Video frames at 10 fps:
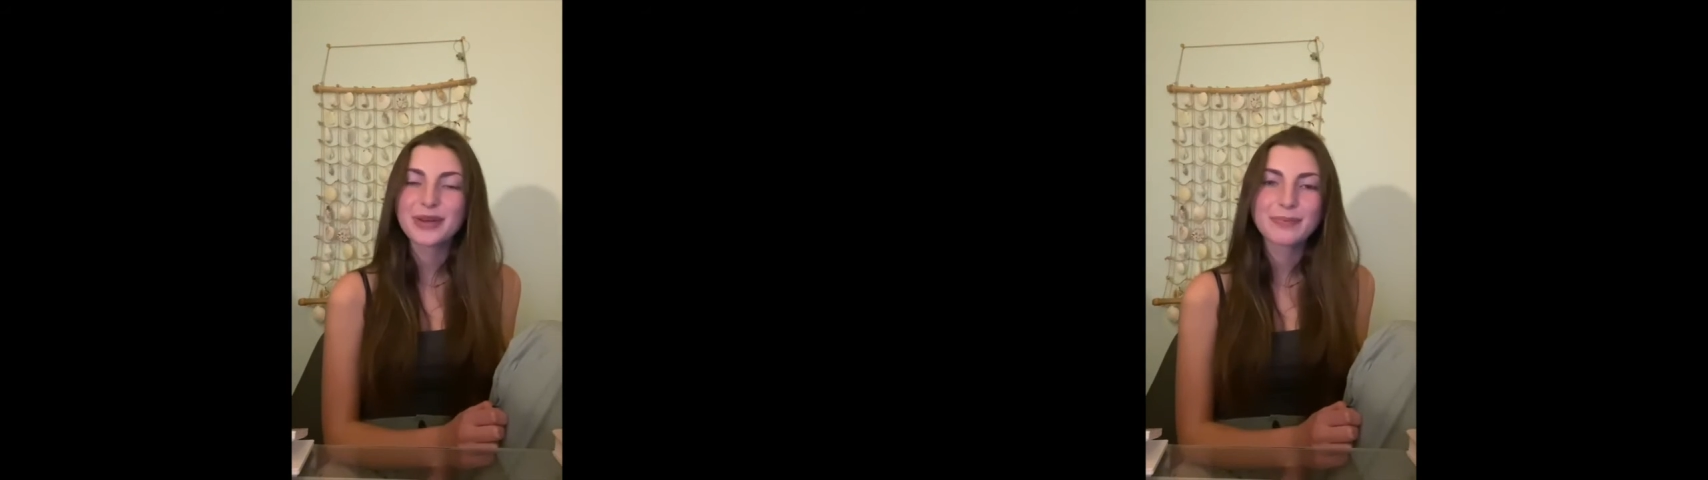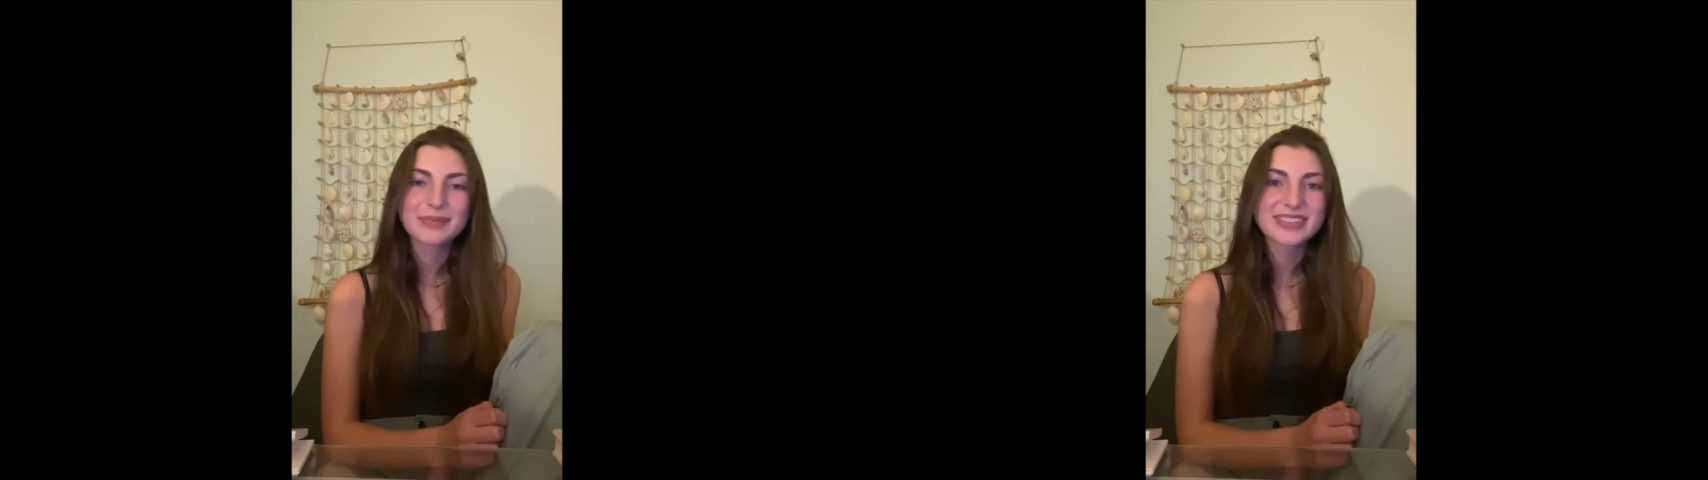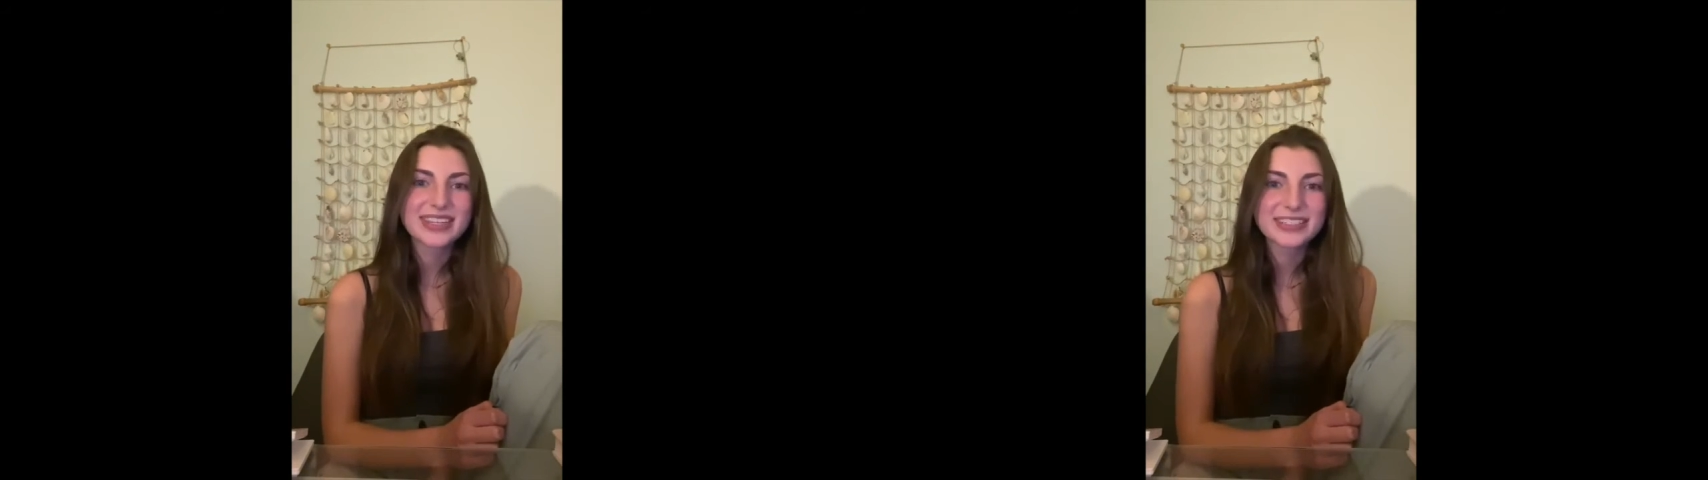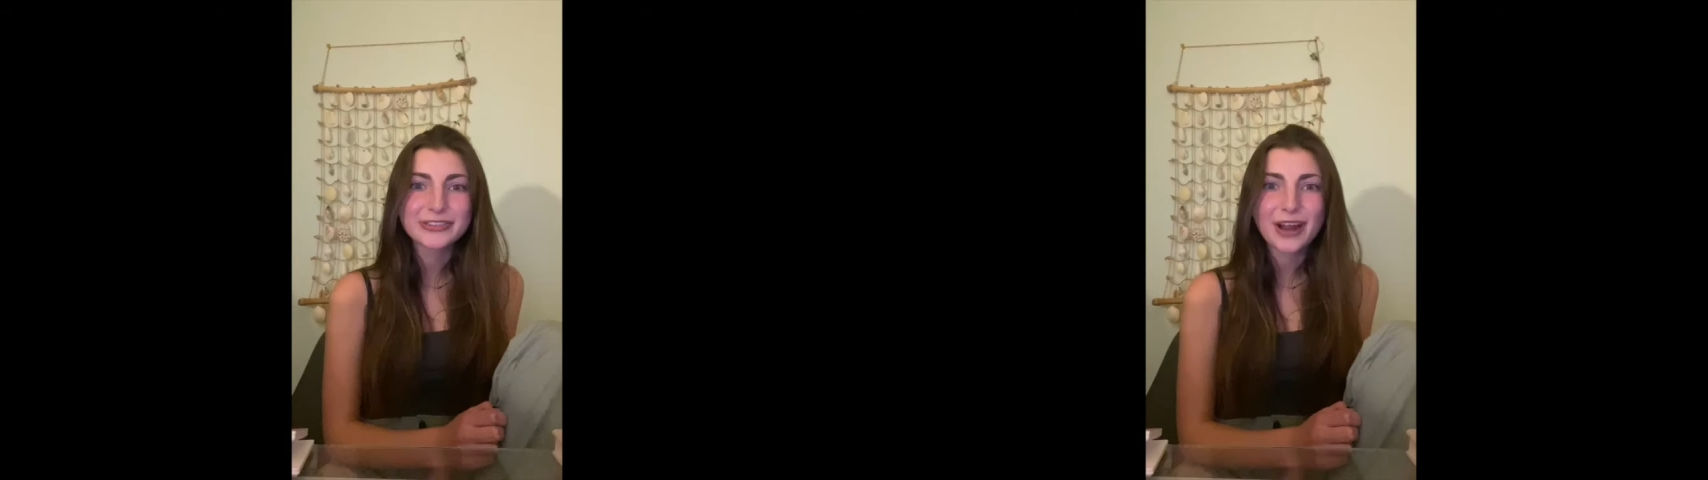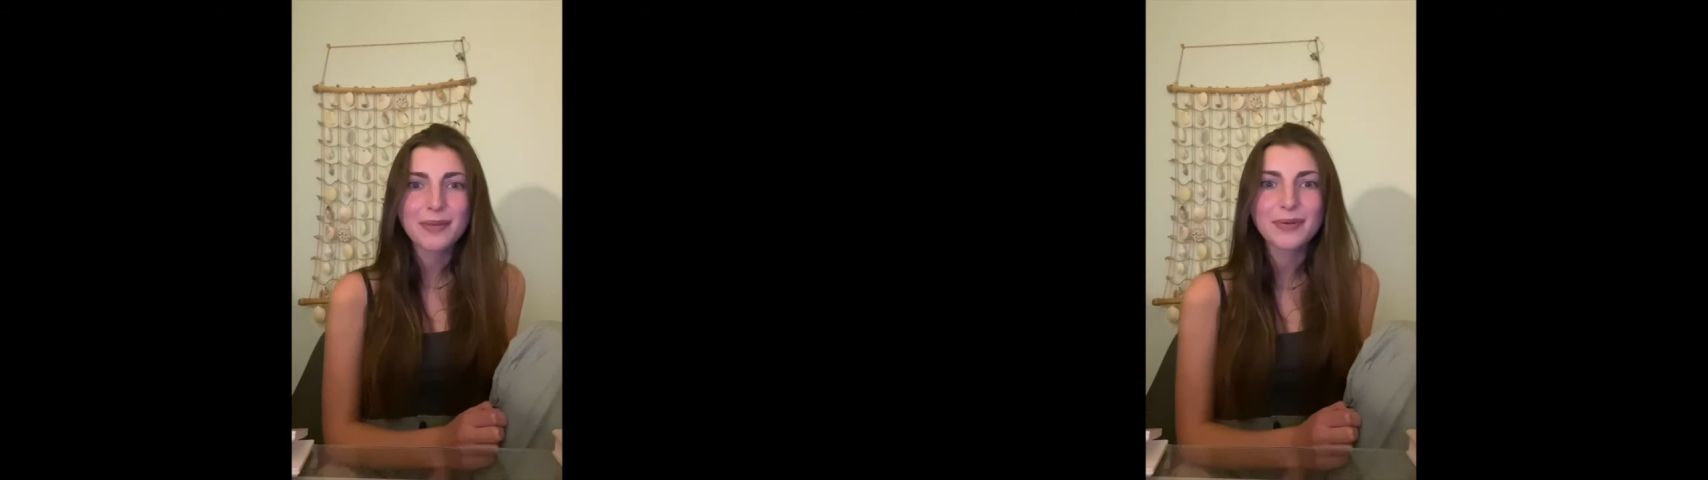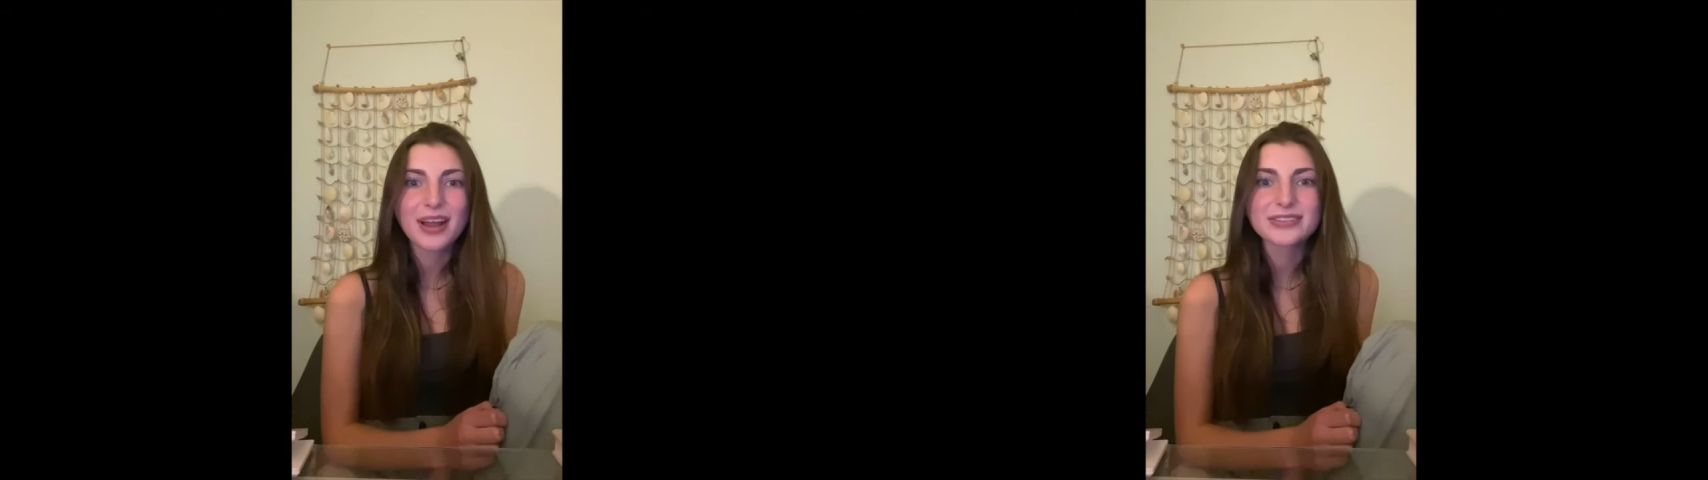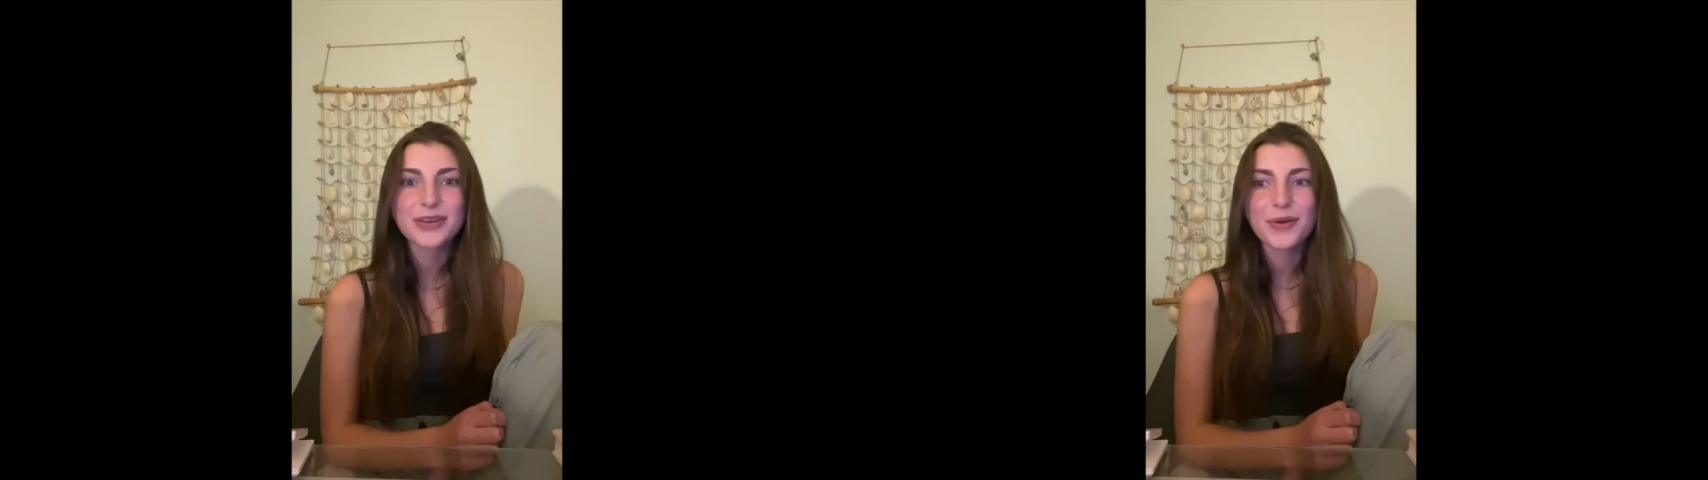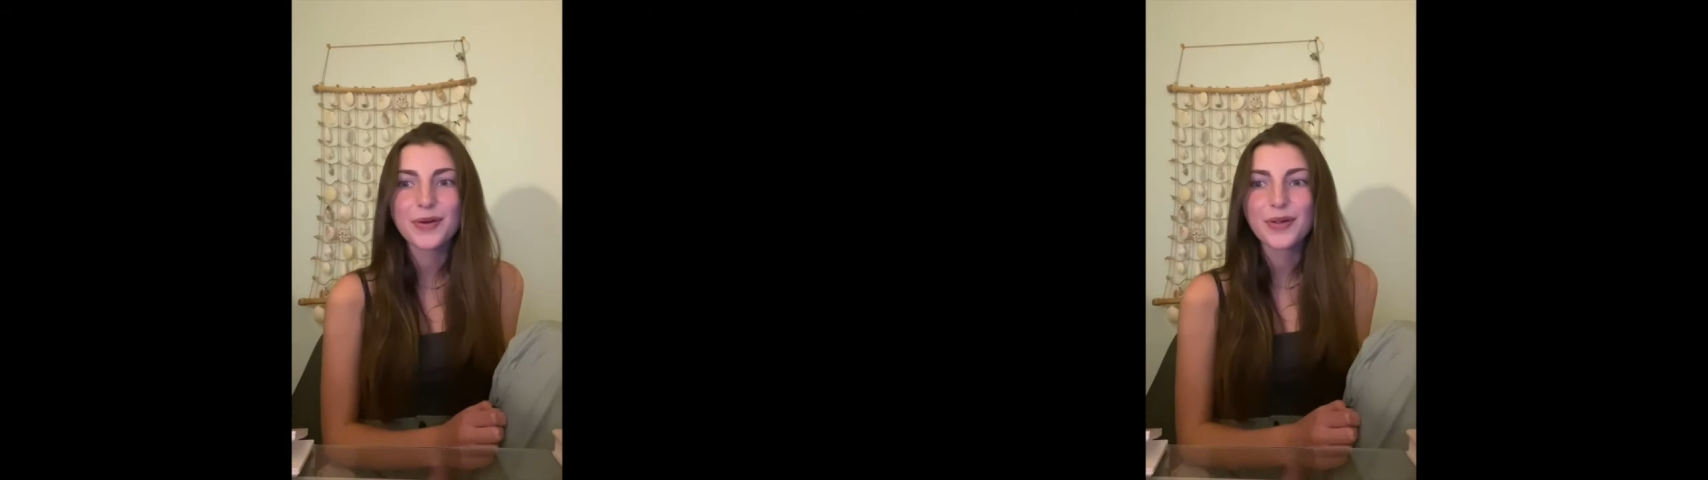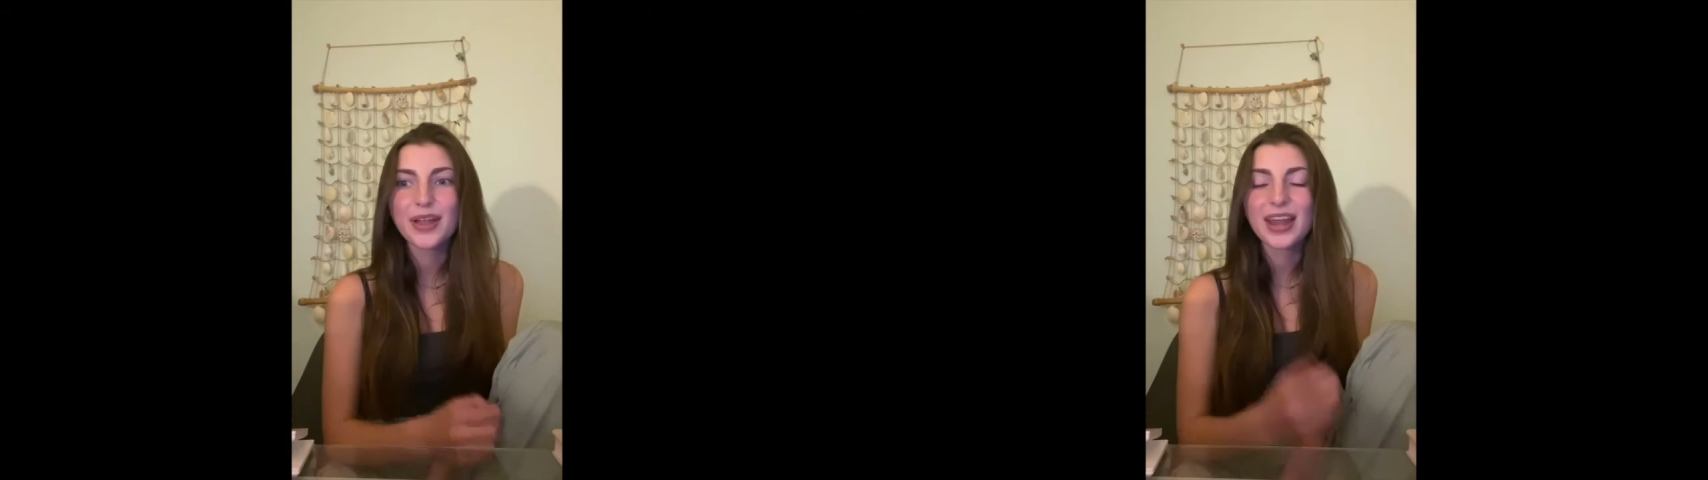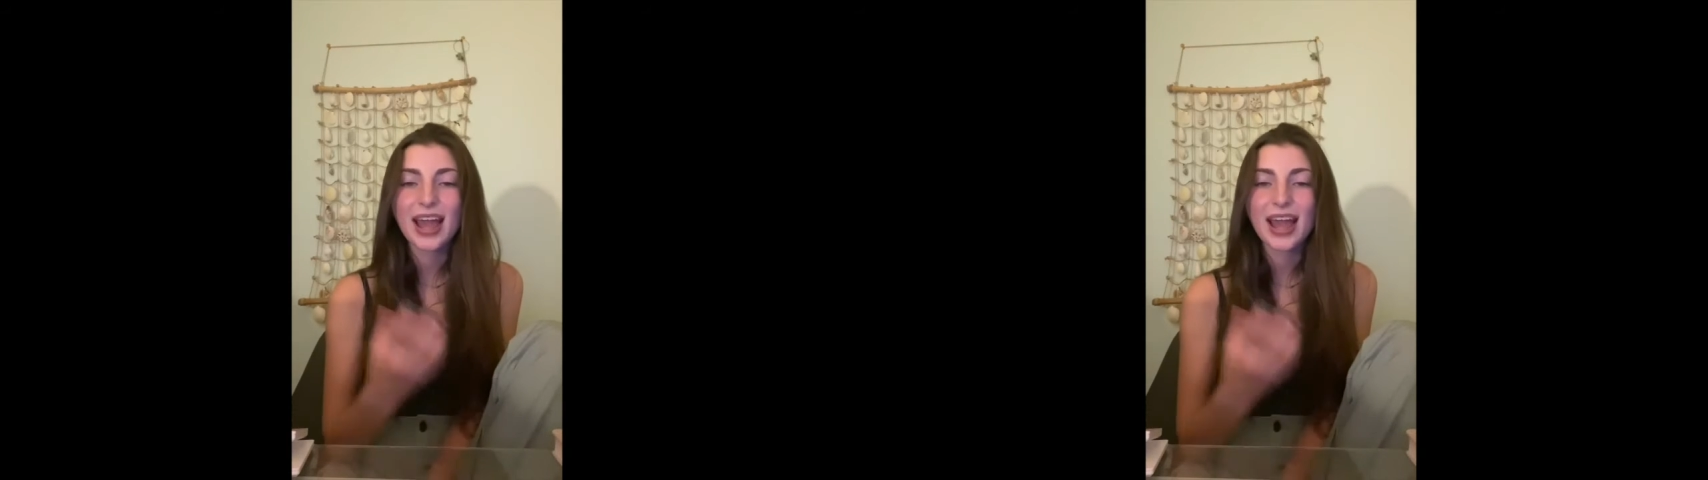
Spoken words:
represents Schreiber as a whole,